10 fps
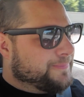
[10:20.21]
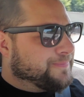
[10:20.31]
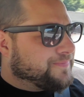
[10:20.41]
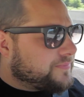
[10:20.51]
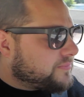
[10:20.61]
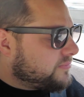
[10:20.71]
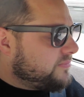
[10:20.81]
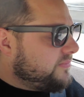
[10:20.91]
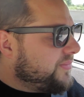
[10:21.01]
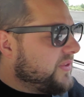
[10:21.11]

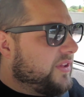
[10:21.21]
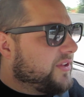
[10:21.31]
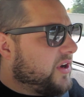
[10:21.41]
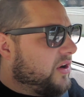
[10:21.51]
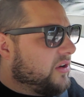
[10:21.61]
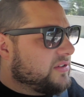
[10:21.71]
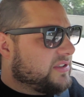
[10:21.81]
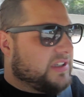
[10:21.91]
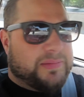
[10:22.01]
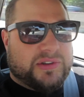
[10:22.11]
The
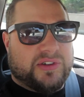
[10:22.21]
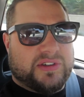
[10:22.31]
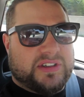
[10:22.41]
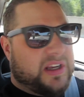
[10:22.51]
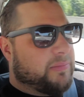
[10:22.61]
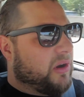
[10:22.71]
car's temperature is sitting